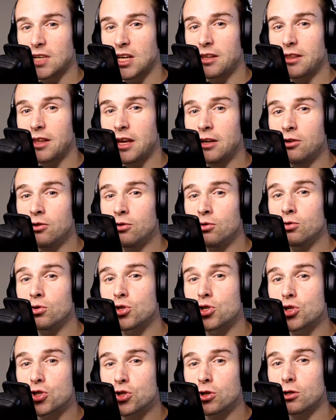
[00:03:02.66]
then you
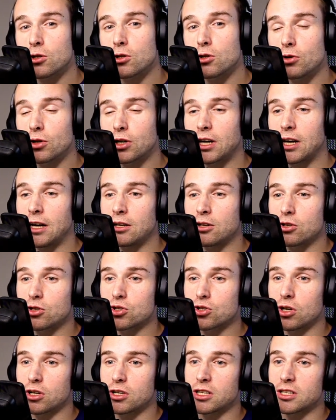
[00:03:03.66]
should look at
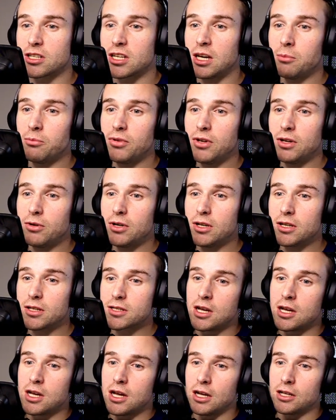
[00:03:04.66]
shorter time
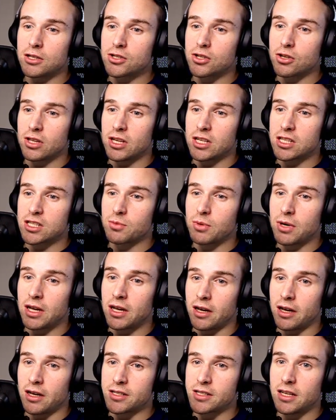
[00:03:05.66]
periods. And so that's why
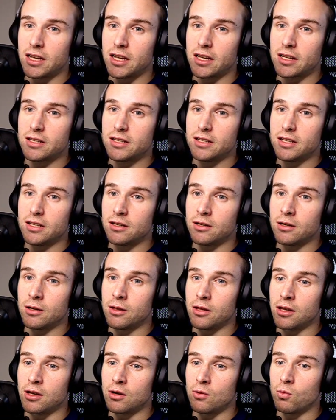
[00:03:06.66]
I select here
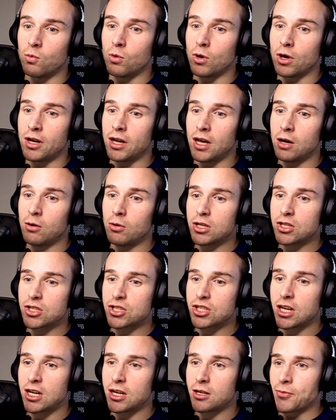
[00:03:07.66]
the one hour
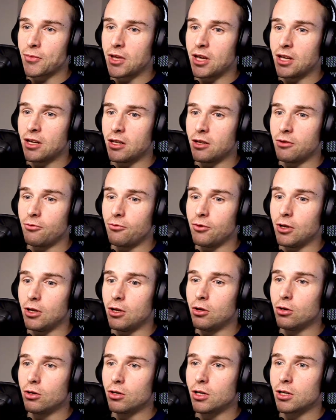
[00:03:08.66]
chart. And if we
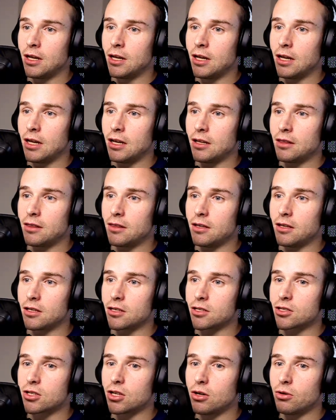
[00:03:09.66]
look at the
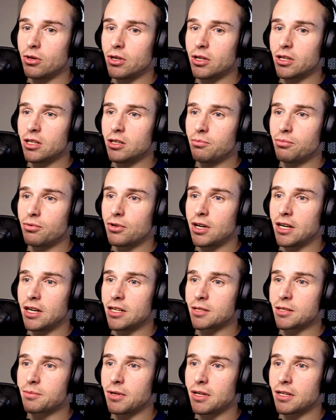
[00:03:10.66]
historical
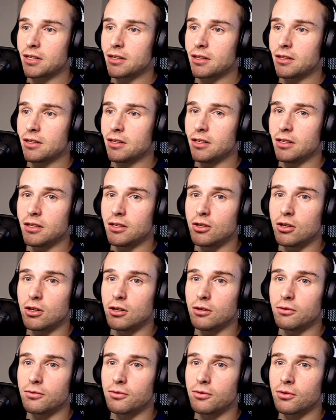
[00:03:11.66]
price pattern here
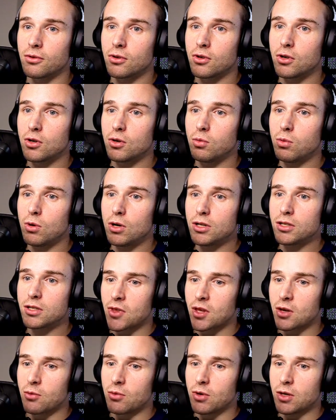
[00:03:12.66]
of quant,
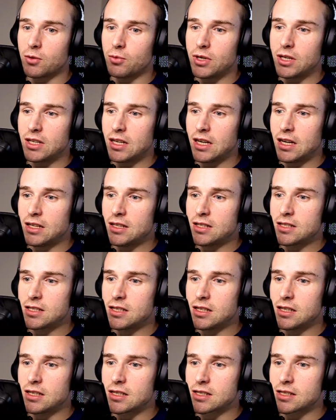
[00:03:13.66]
what we can
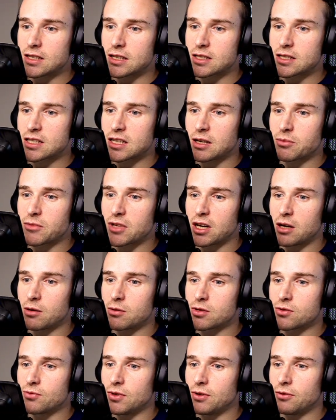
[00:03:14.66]
see is that
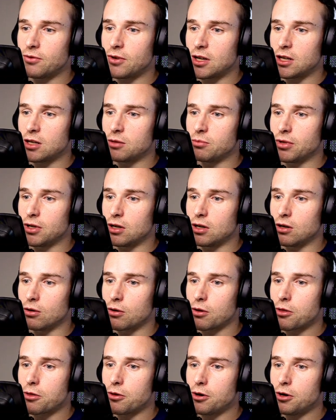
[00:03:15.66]
sometimes we fell below
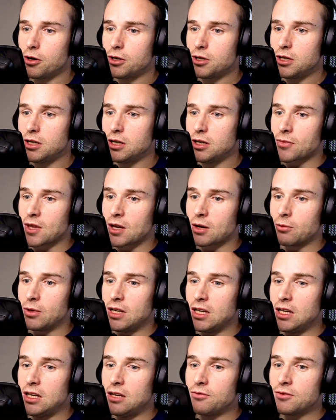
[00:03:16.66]
30. We
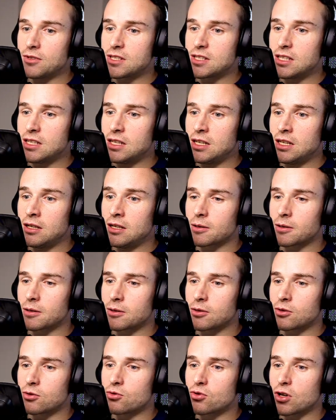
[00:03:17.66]
even see
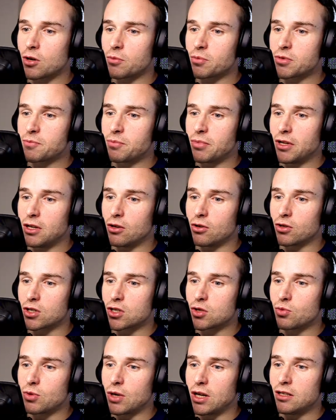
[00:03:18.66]
drops below
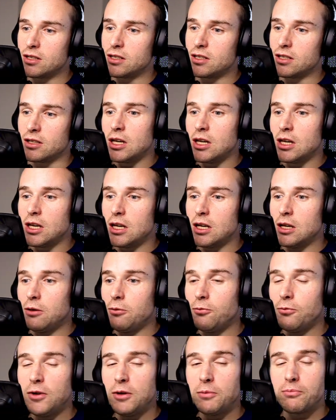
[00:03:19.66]
20 if
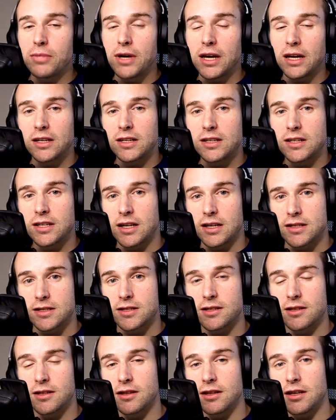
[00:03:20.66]
we backtest
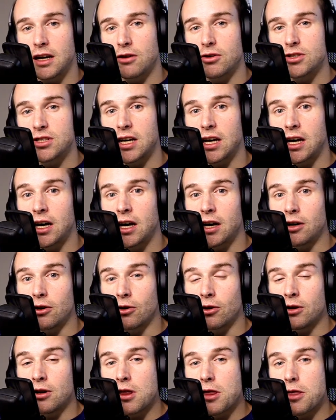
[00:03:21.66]
the RSI
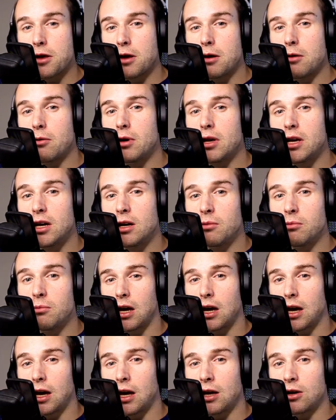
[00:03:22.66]
on Ethereum
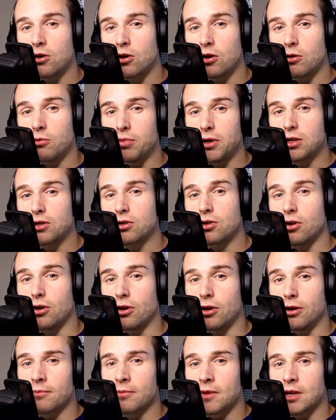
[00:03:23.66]
and on
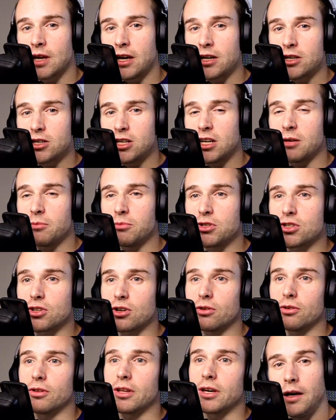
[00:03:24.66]
Bitcoin. Actually, let me show
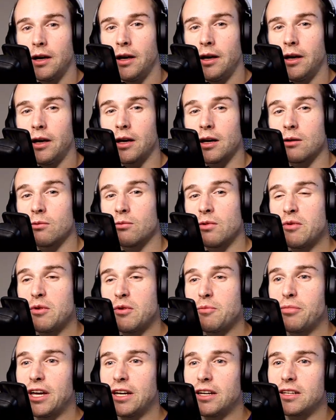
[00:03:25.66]
you that. Here, when we
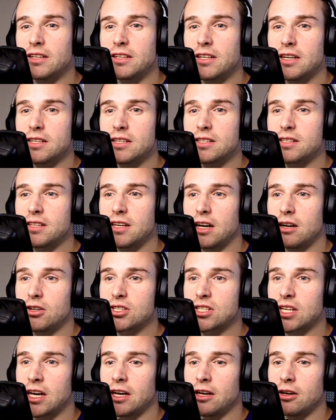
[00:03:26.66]
backtest the
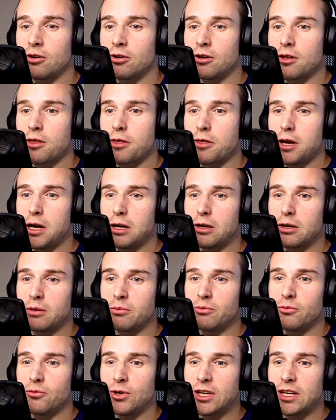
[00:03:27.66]
RSI on
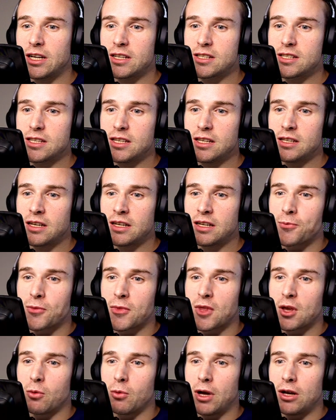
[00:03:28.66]
Ethereum, we can see that
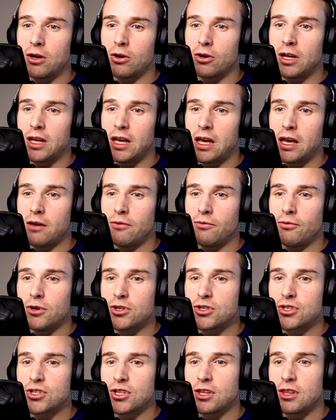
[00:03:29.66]
when on
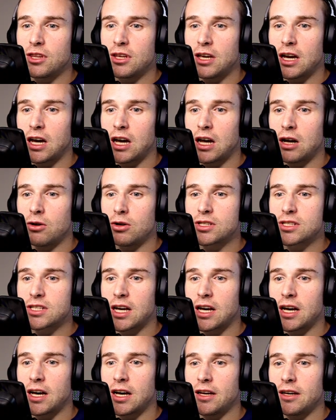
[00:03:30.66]
average the
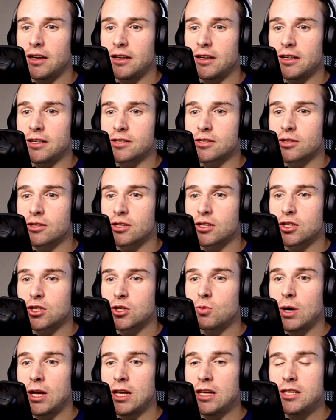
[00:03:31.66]
RSI is
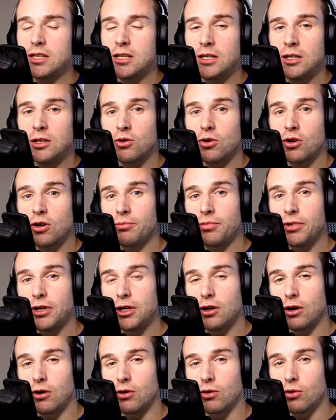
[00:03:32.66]
20 or
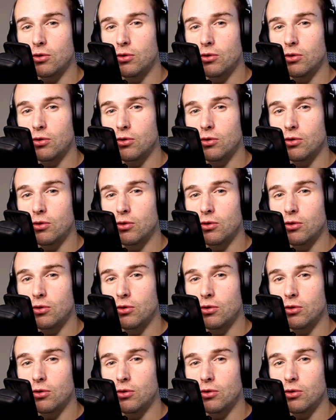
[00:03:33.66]
below,